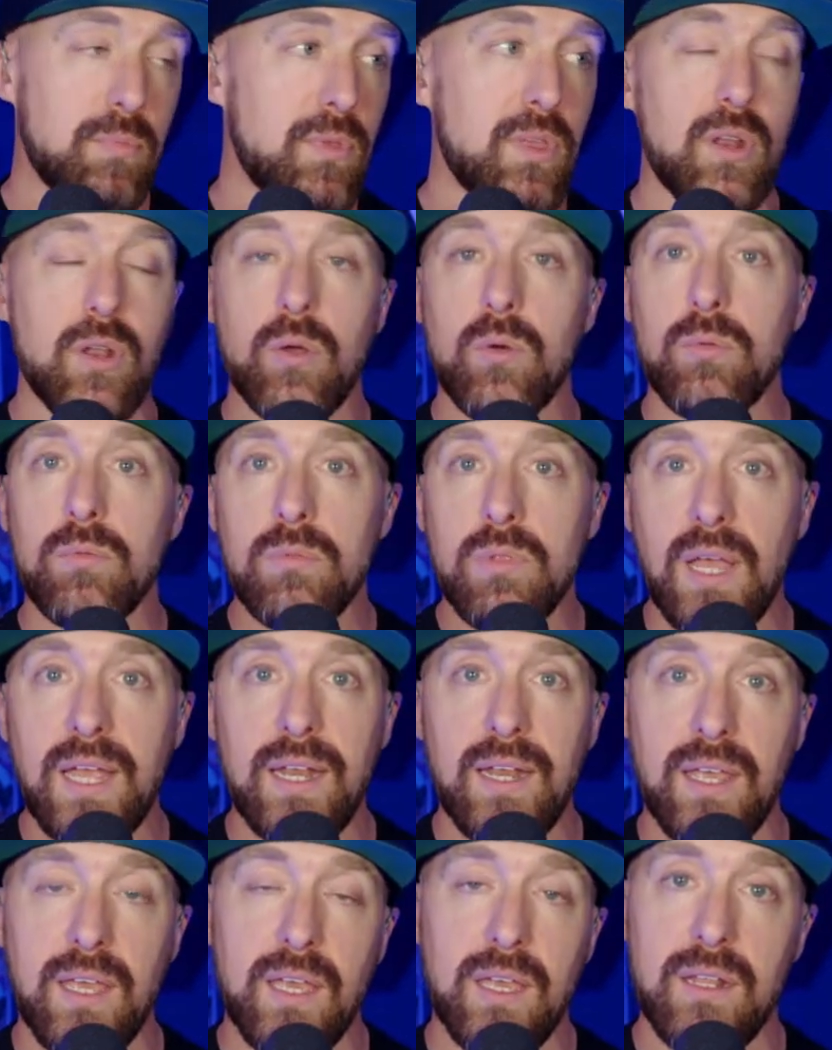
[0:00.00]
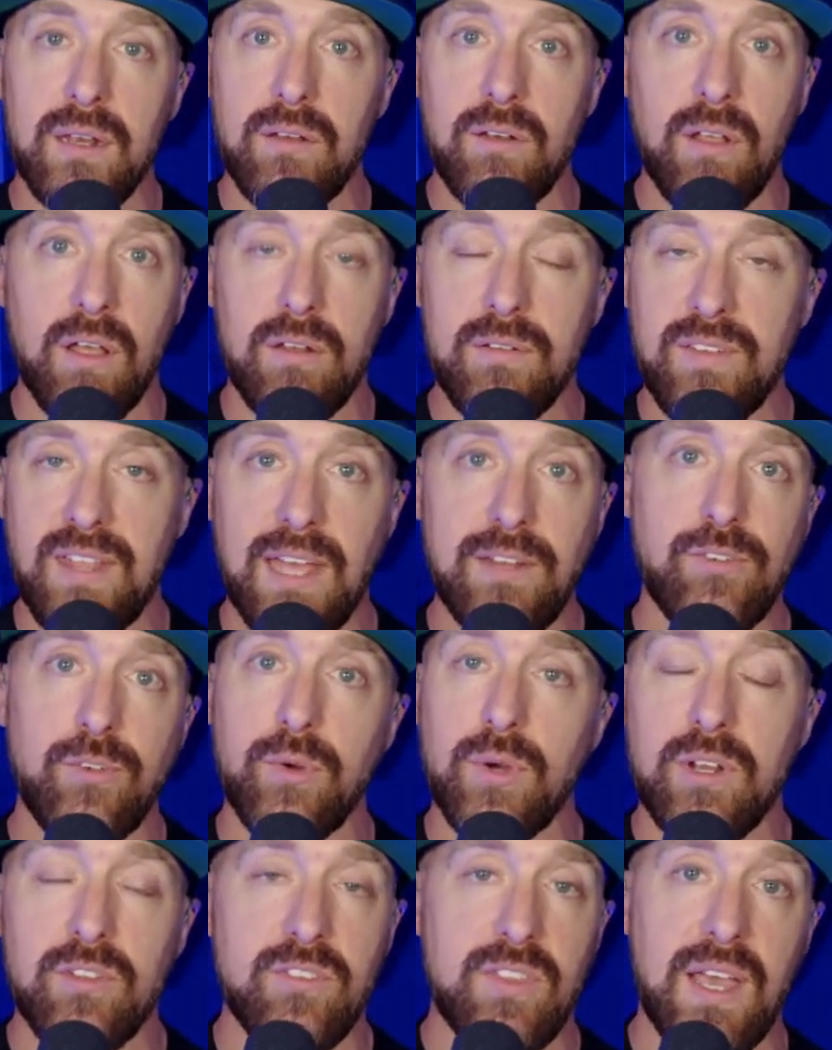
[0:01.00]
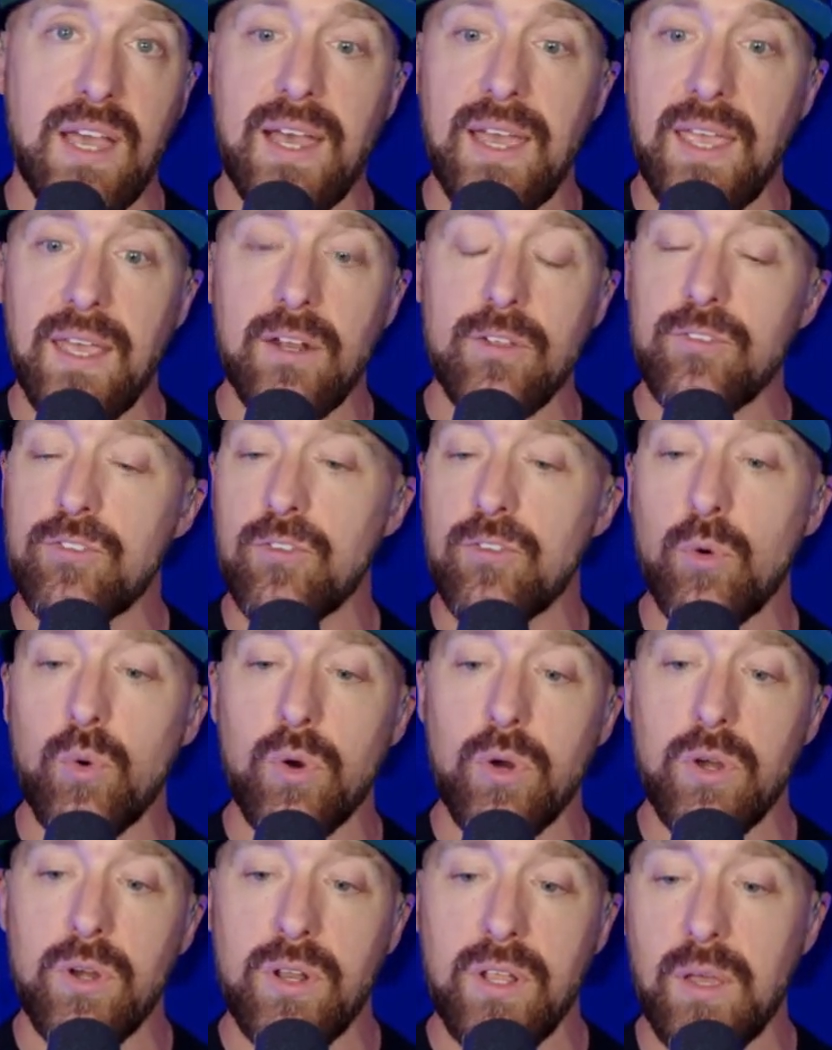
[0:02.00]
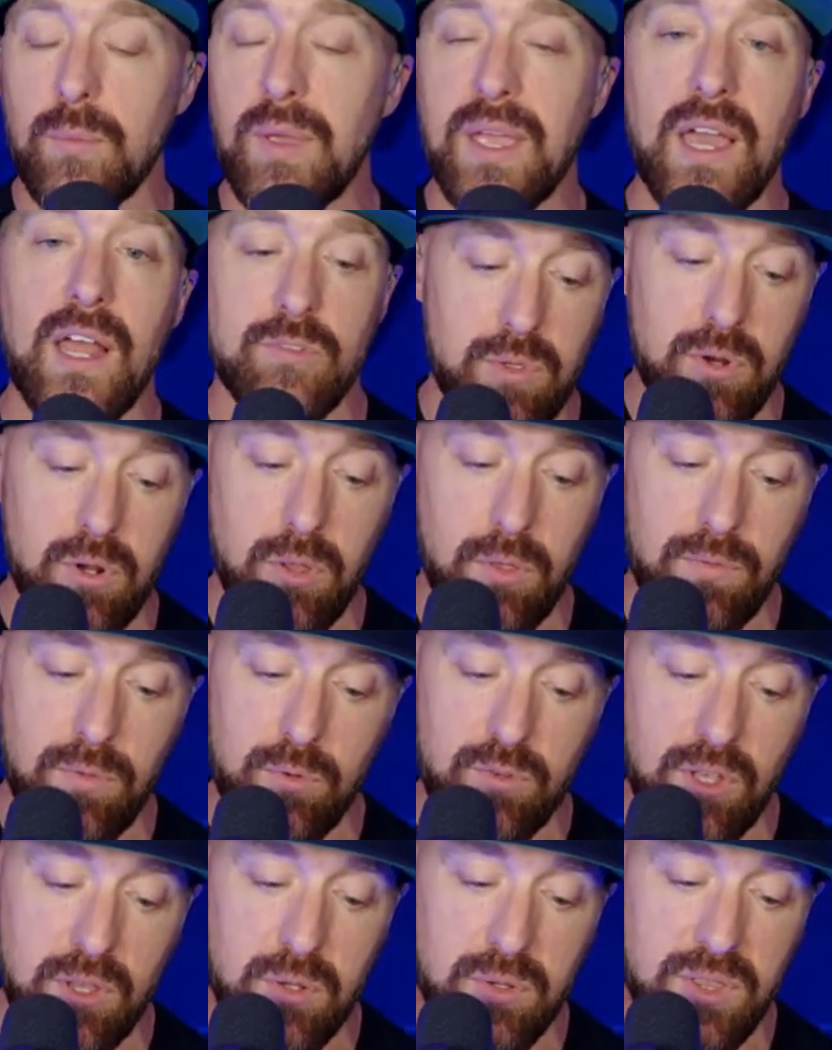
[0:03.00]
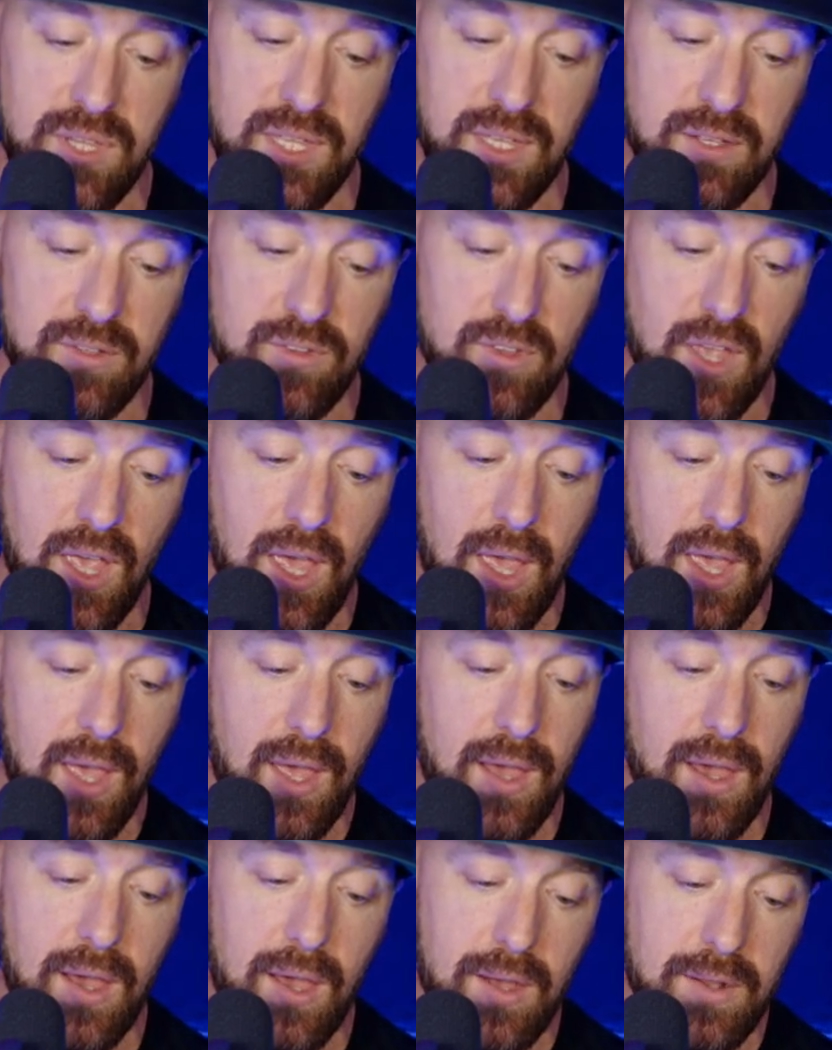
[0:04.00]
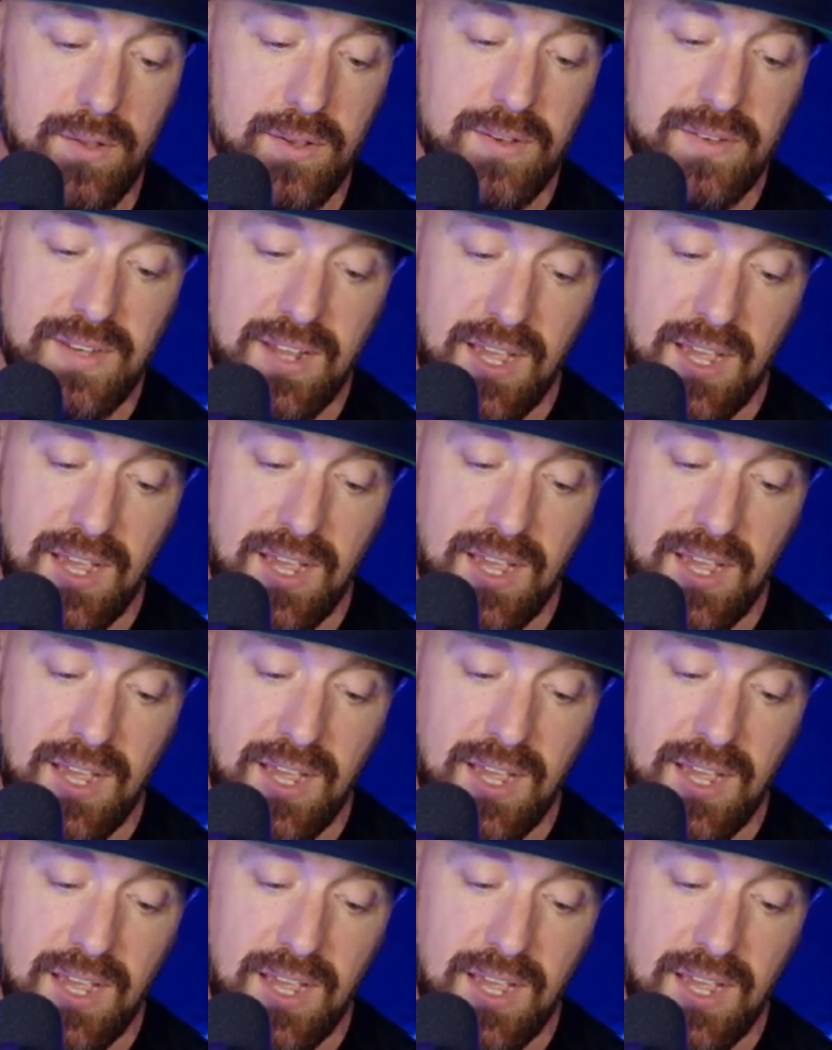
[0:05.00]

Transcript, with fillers: you know, lightning and a tattoo on his thigh and a sword coming out of it and all of those other things. Uh,